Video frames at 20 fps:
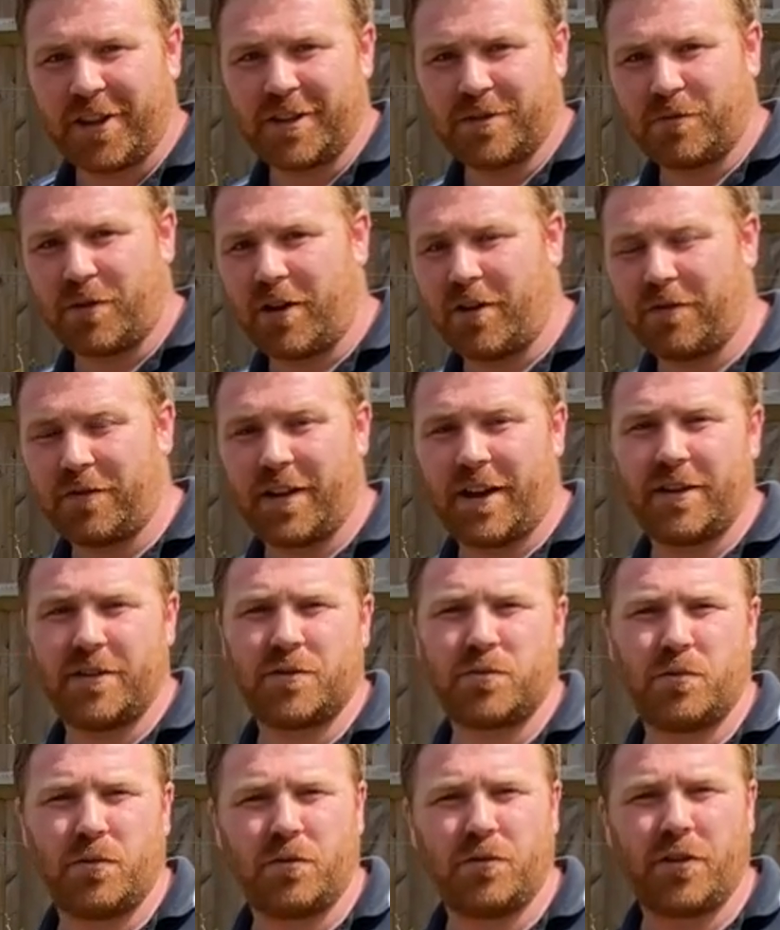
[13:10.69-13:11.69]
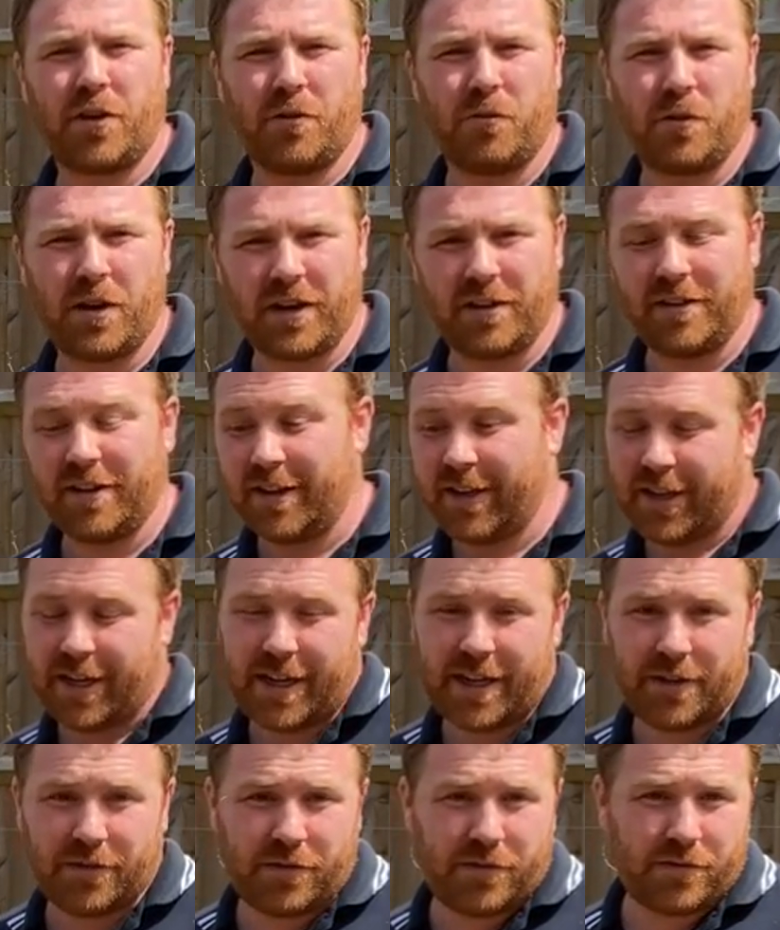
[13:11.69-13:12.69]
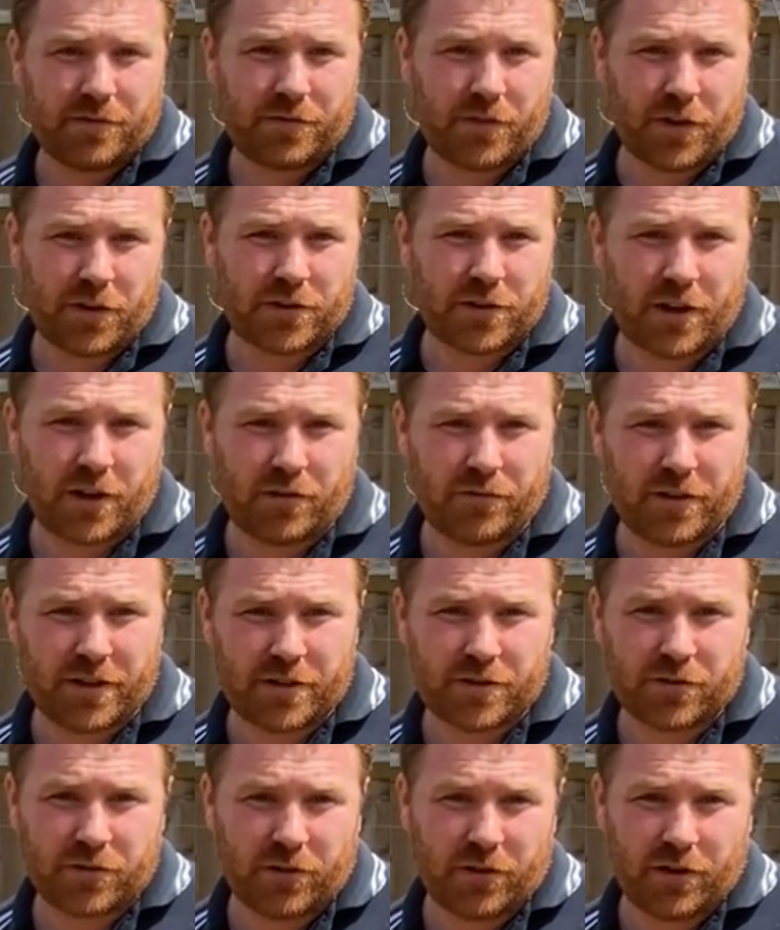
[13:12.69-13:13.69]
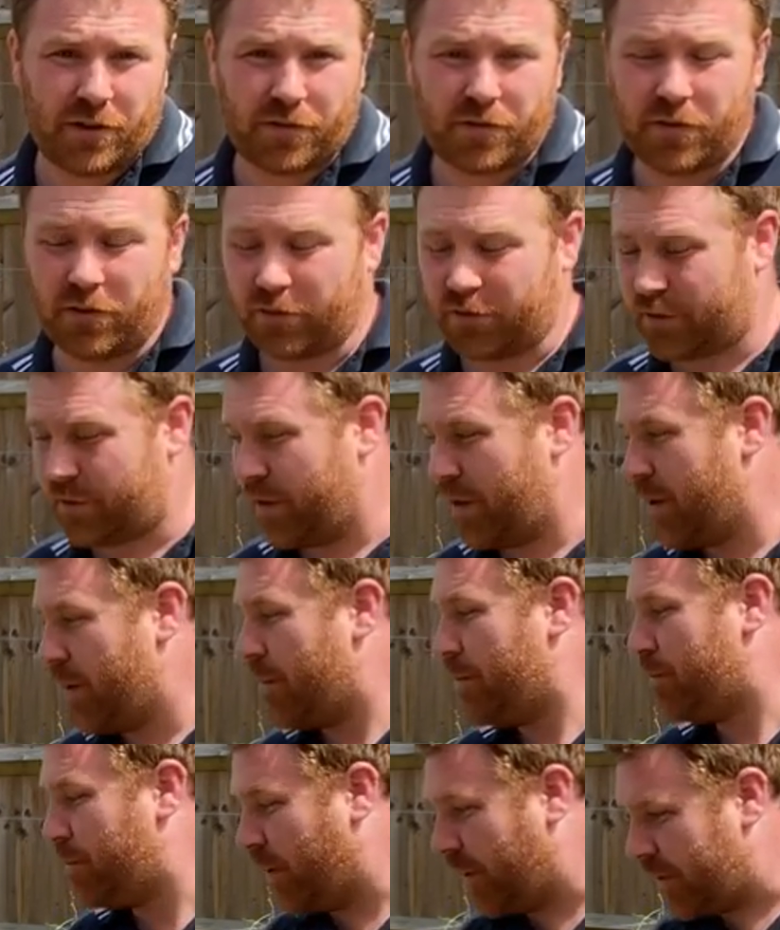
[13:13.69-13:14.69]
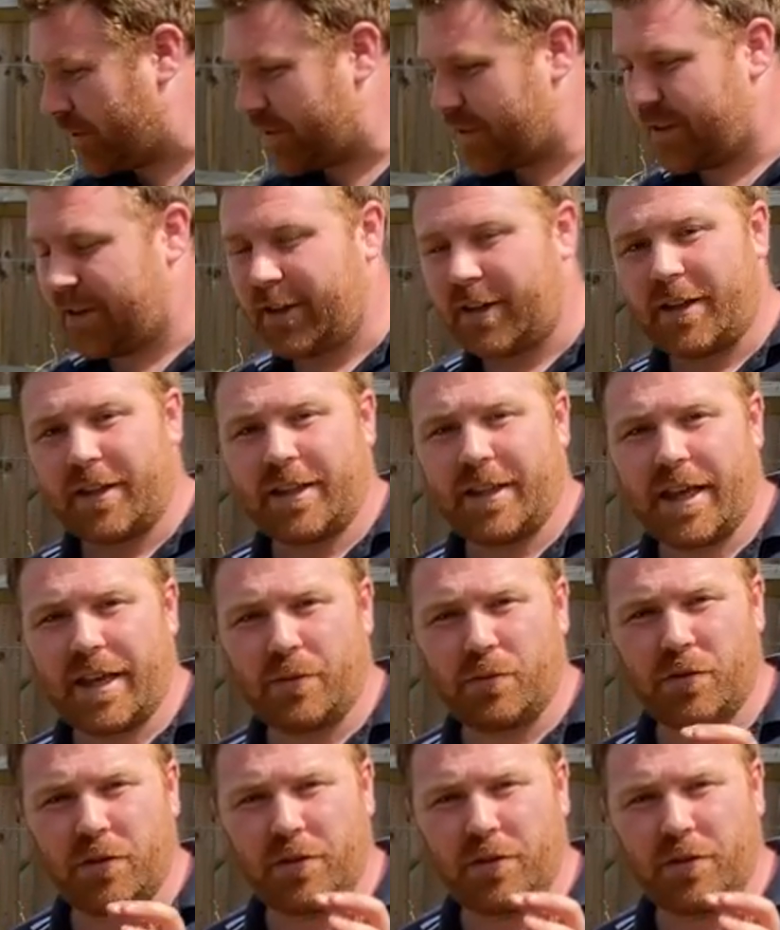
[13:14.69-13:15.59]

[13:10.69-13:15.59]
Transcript: of these wildflowers will grow well in fertile rich soil of course, but they